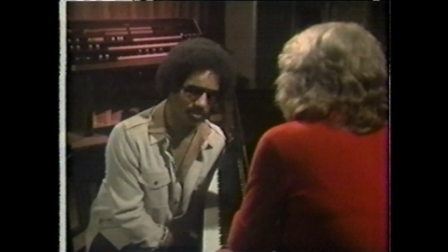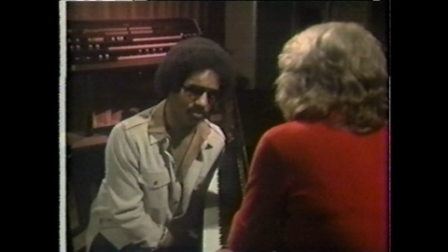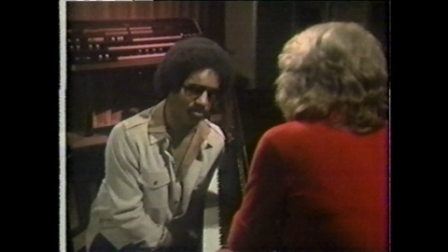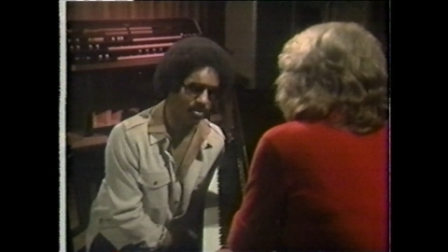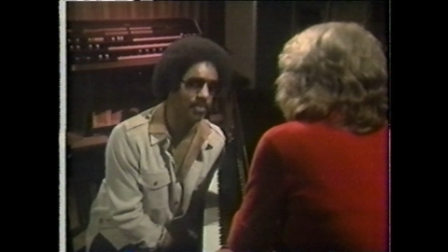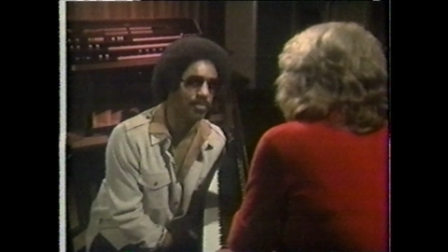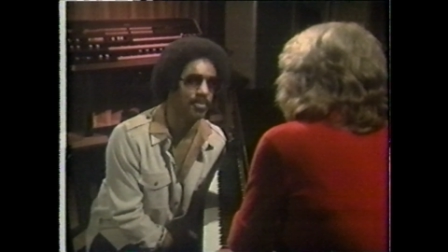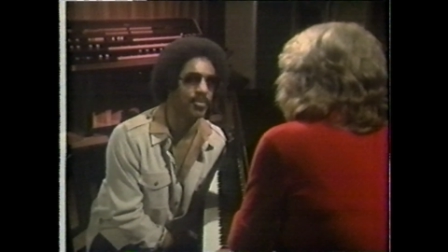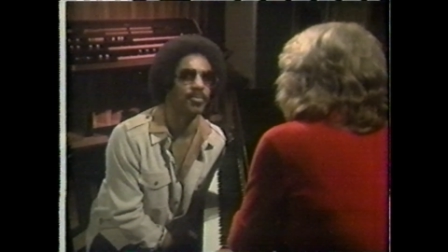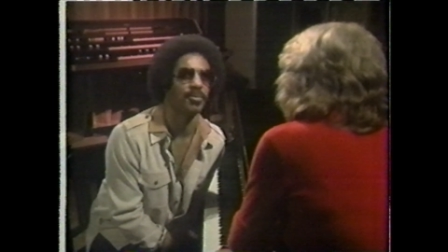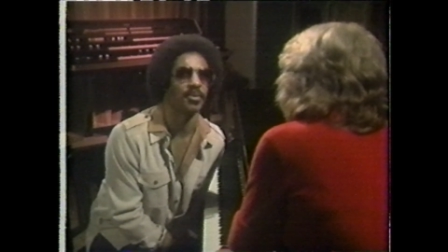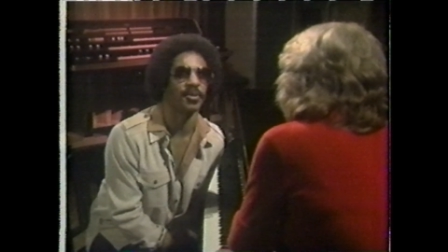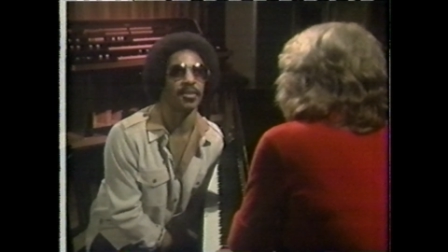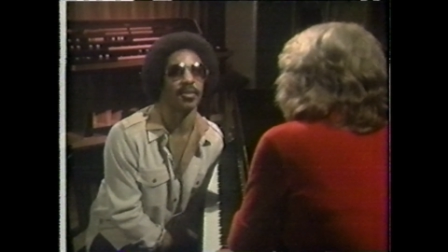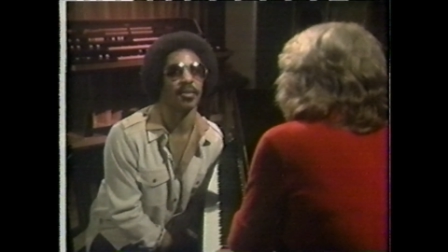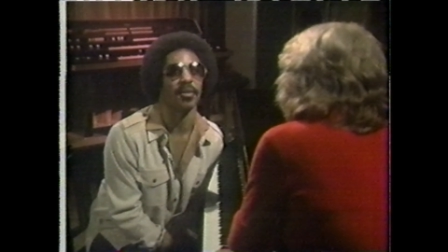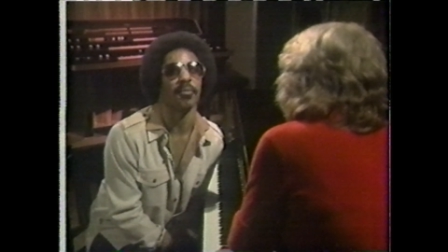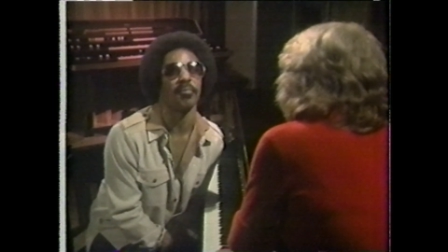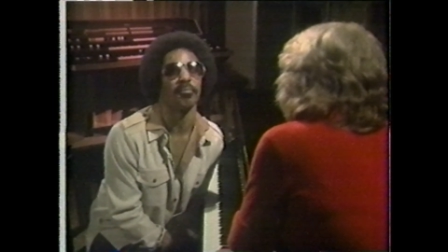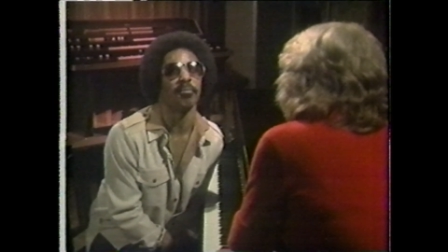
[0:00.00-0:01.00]
People would
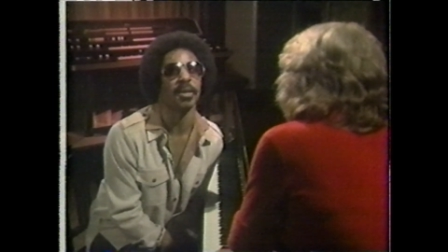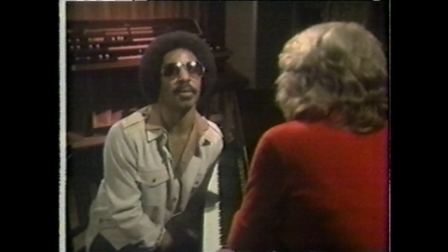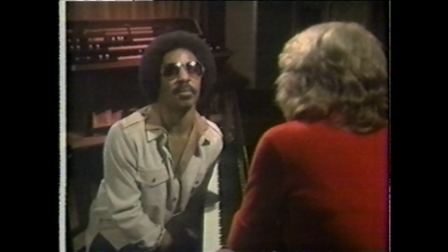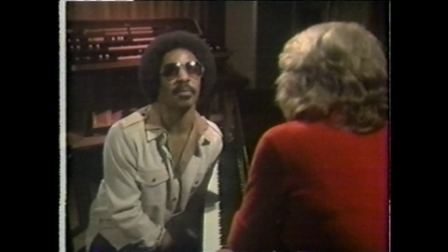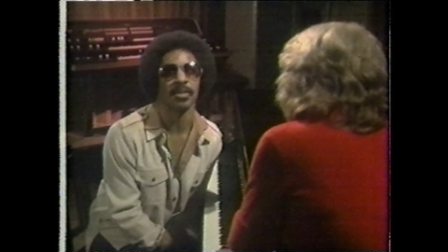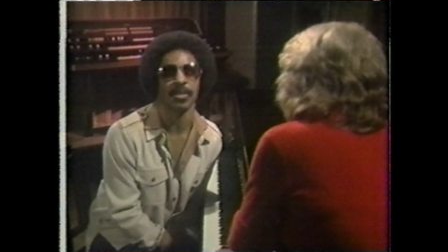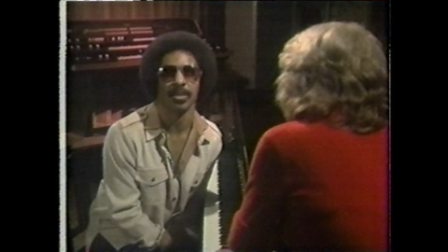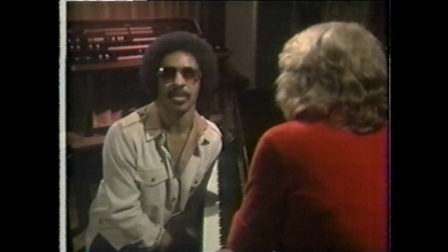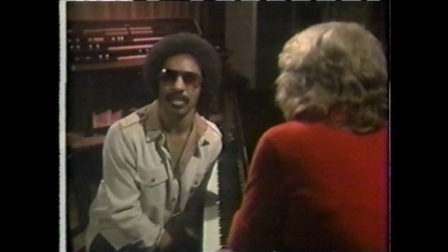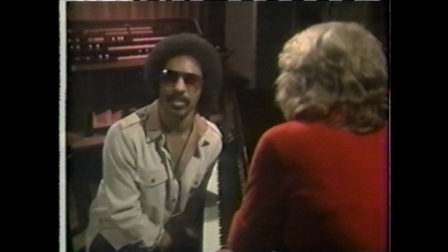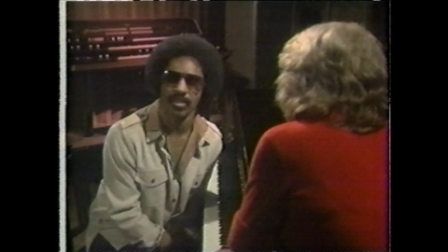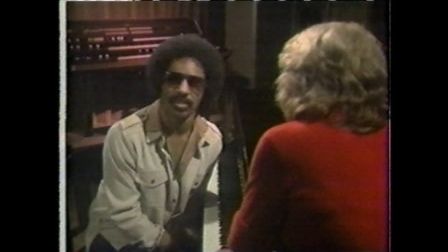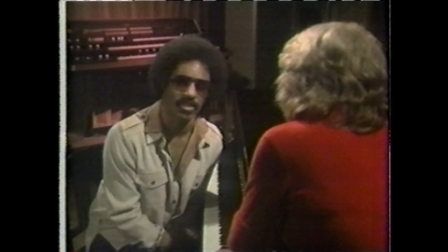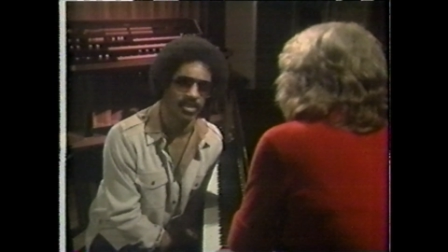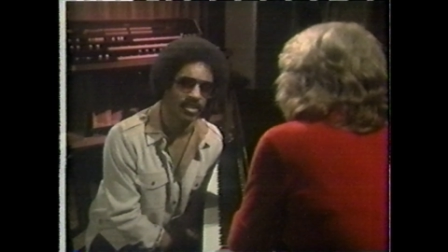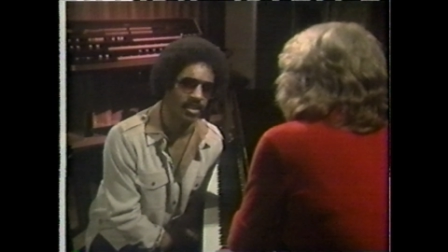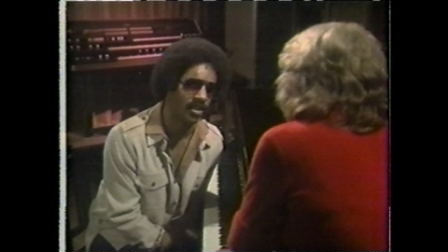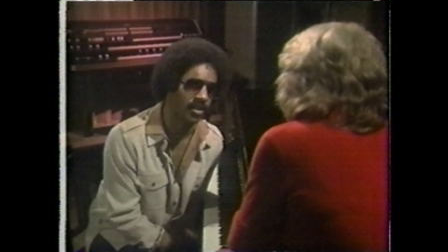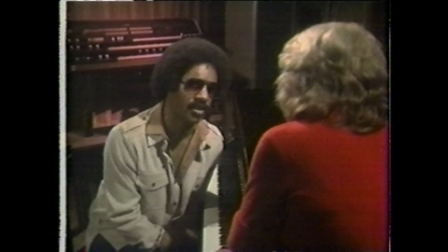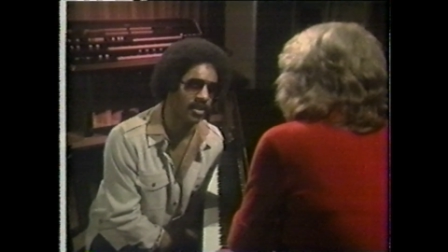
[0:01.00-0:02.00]
maybe not
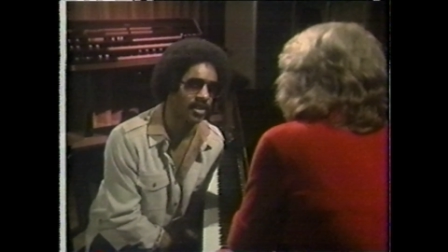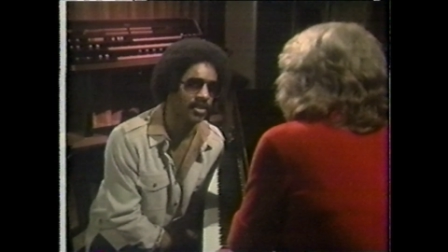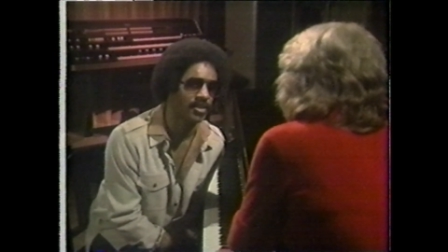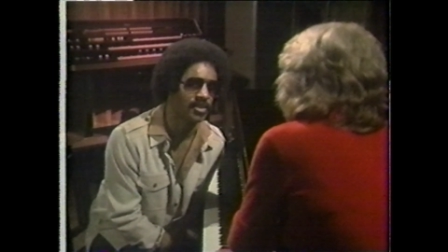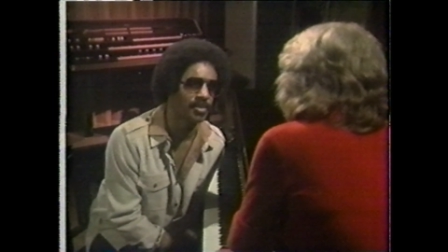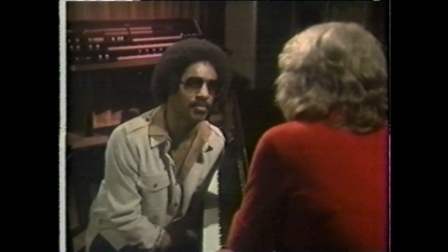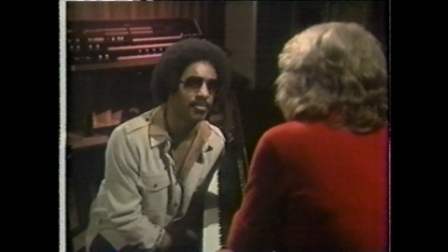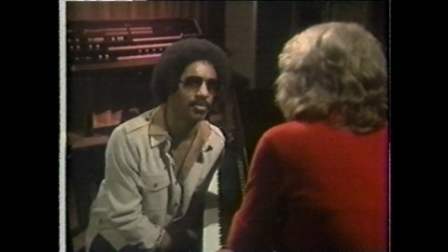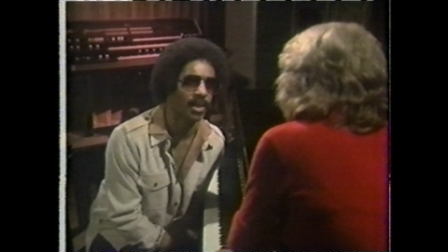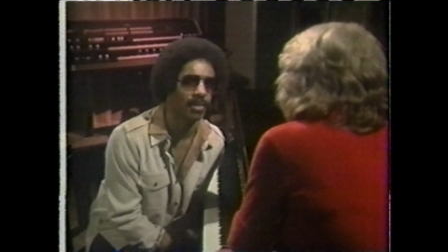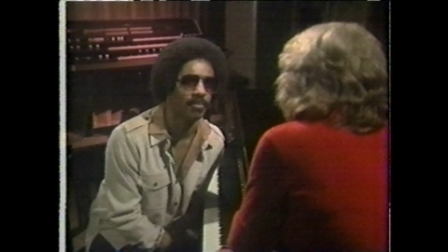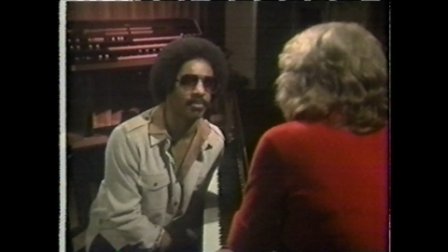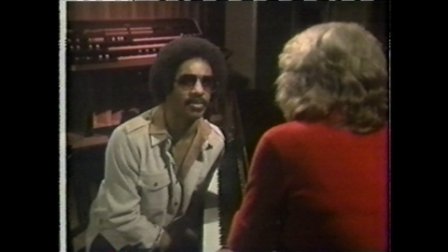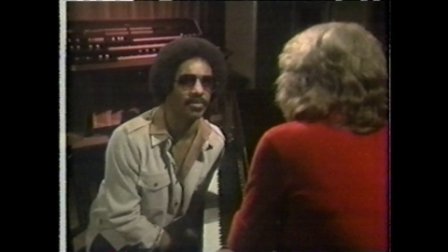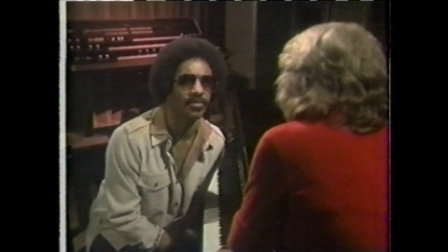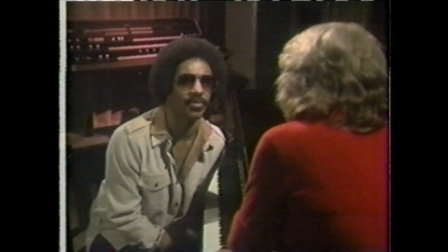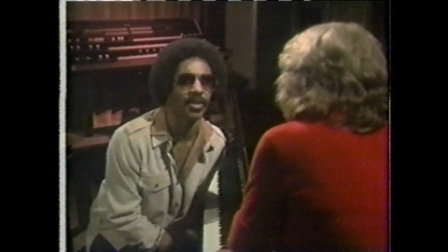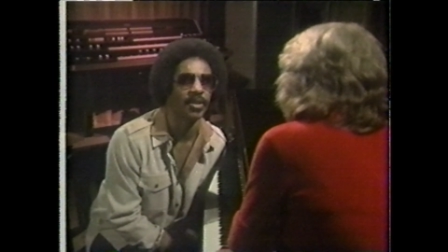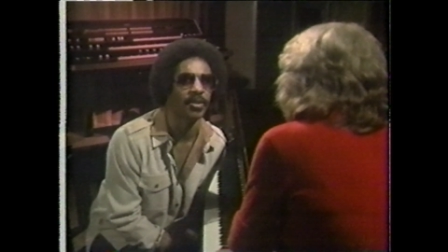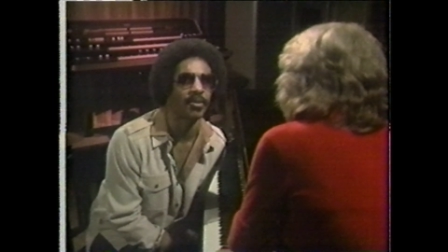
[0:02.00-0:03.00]
understand it. I sometimes
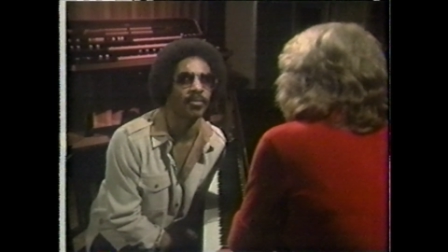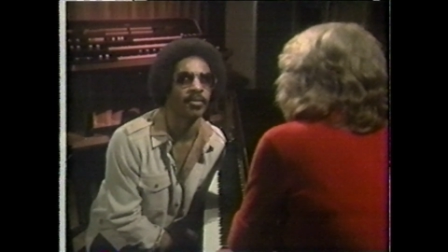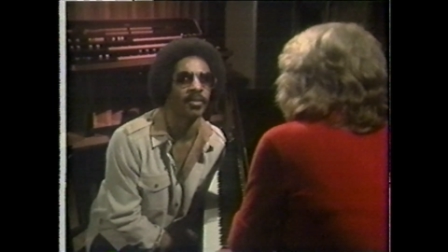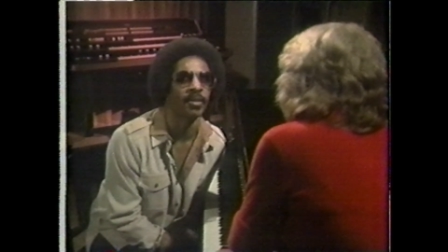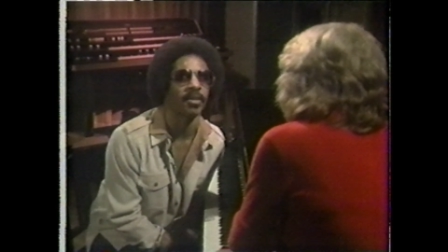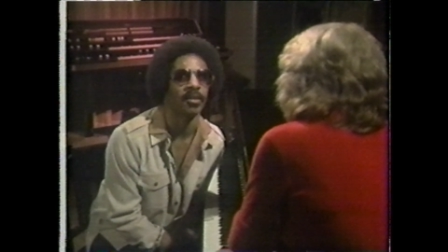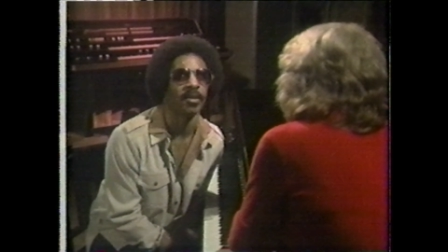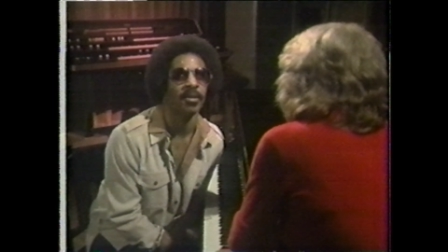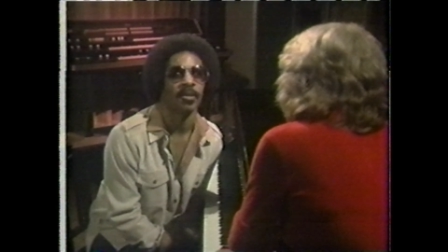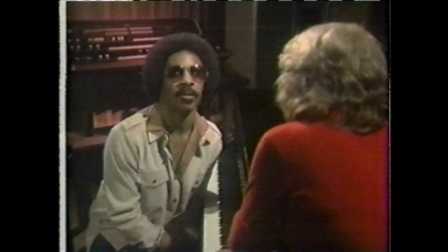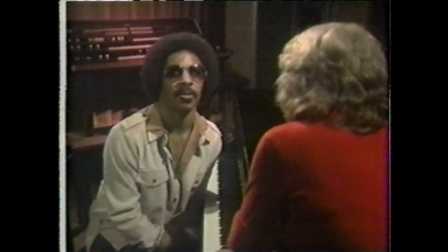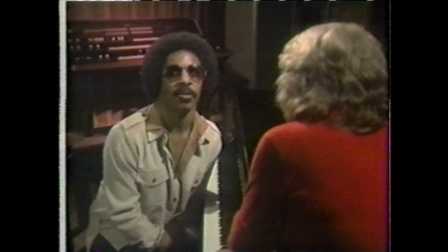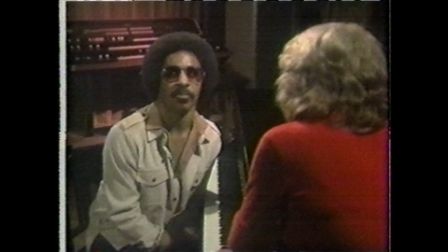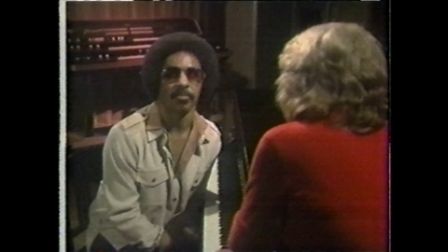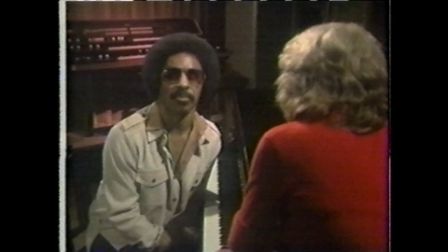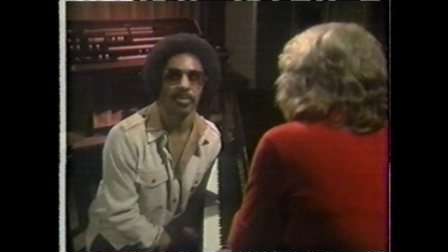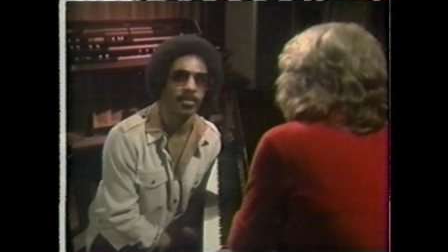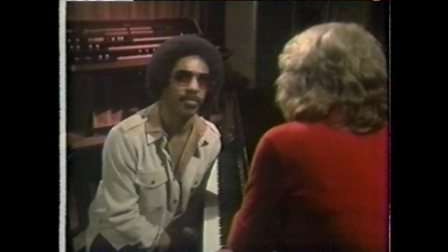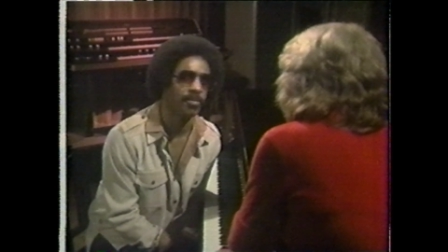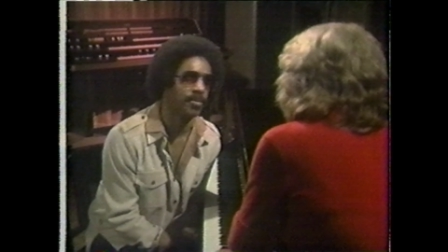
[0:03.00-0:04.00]
feel that
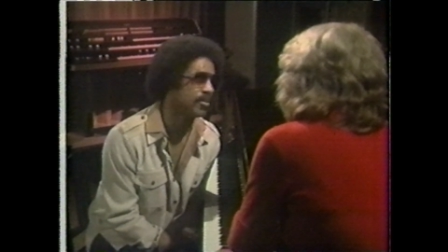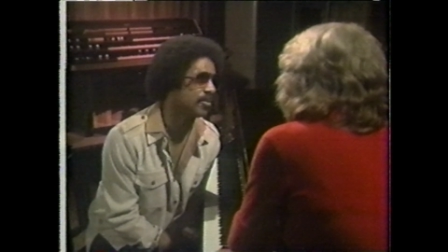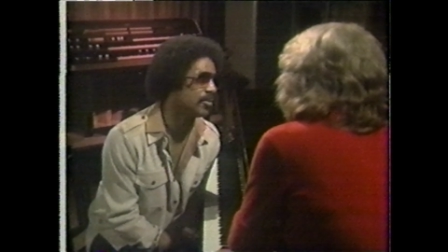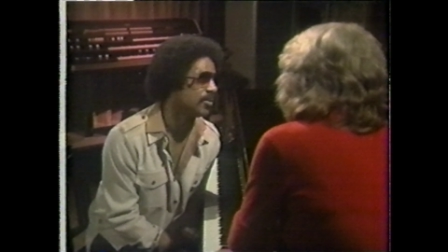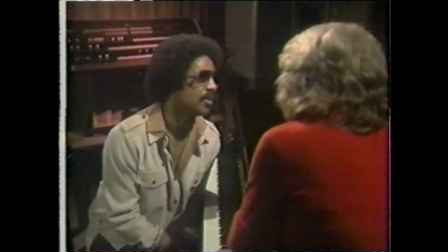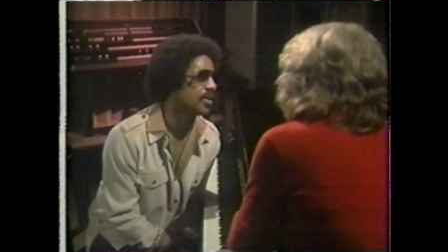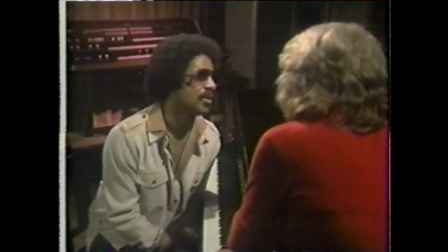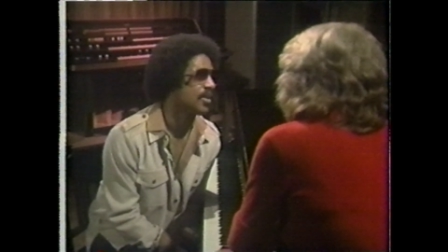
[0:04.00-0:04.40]
people